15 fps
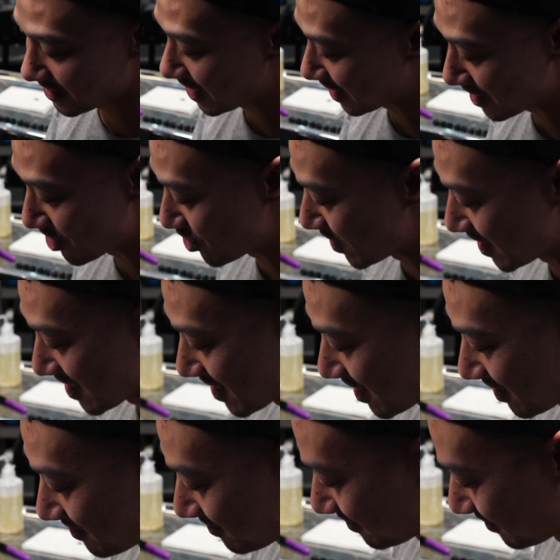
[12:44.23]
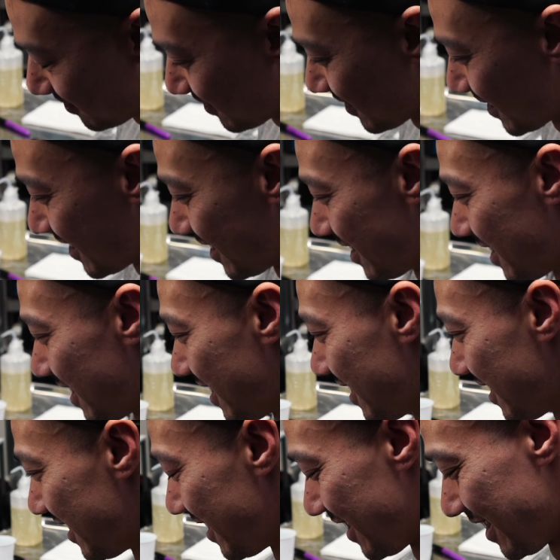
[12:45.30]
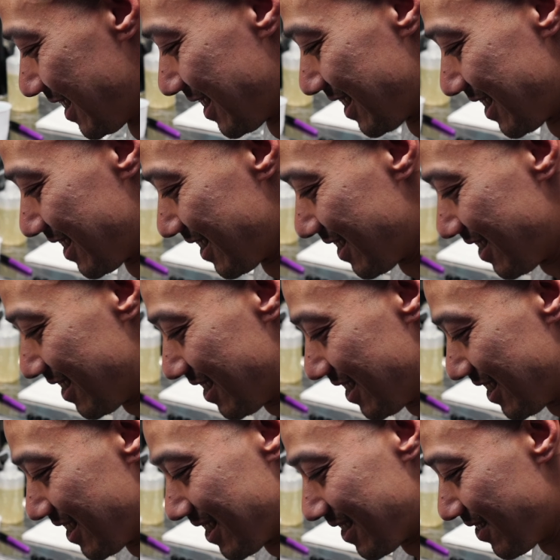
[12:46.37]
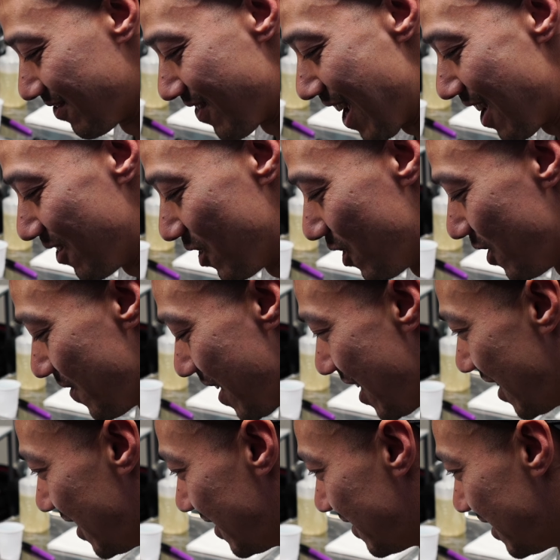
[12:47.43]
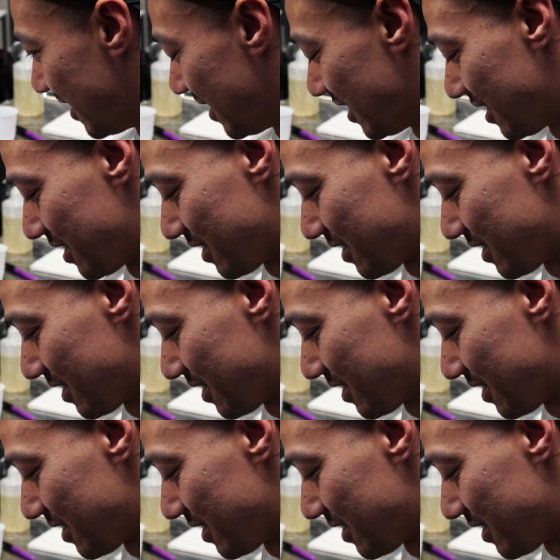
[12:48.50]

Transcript: I'm not gonna dress up. No, man. Don't let them ruin your Halloween. Matt ruined my Halloween.